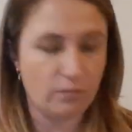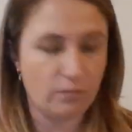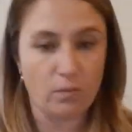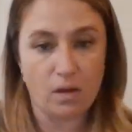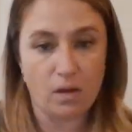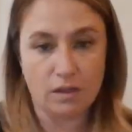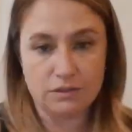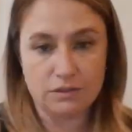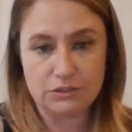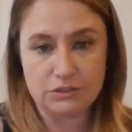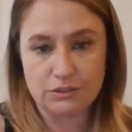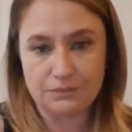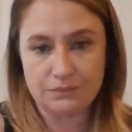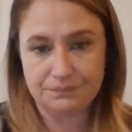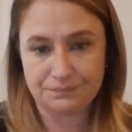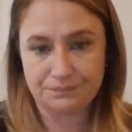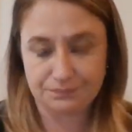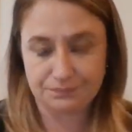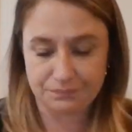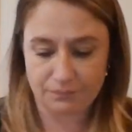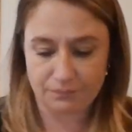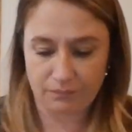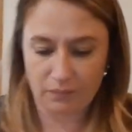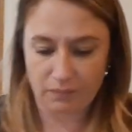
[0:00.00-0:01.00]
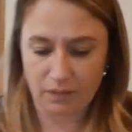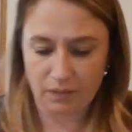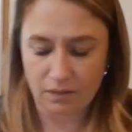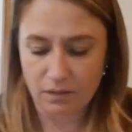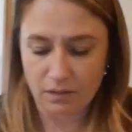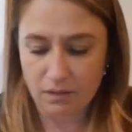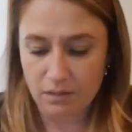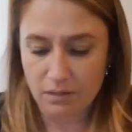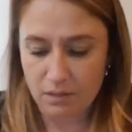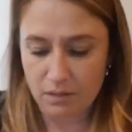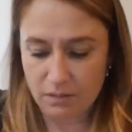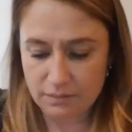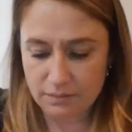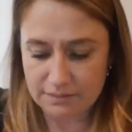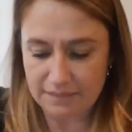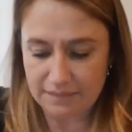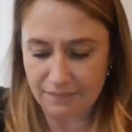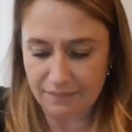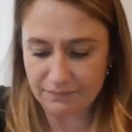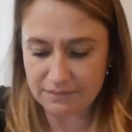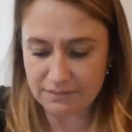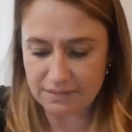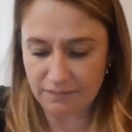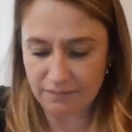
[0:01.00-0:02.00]
watched?
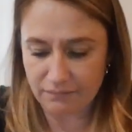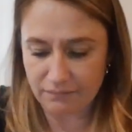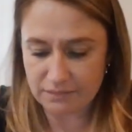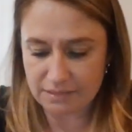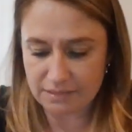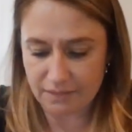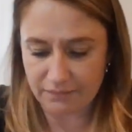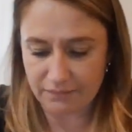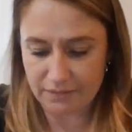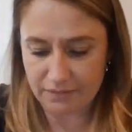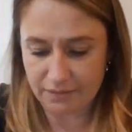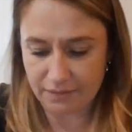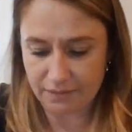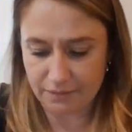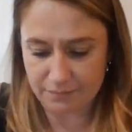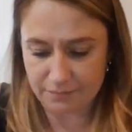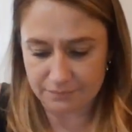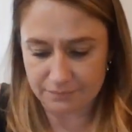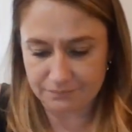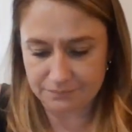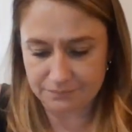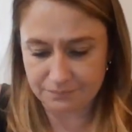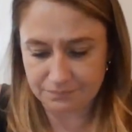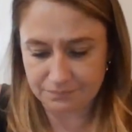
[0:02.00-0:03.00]
777 here.